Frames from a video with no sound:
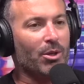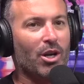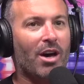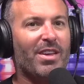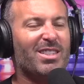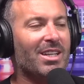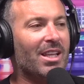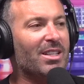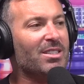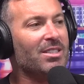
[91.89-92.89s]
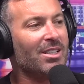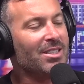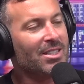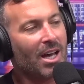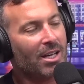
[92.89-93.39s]
You know how they say that
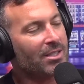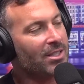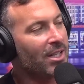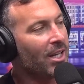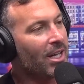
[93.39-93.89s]
success